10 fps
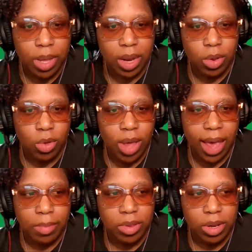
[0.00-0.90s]
but you
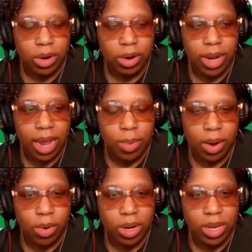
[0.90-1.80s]
have to learn how to
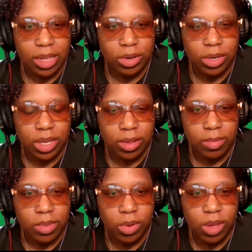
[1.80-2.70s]
prioritize yourself.
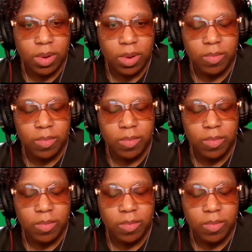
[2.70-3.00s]
So even if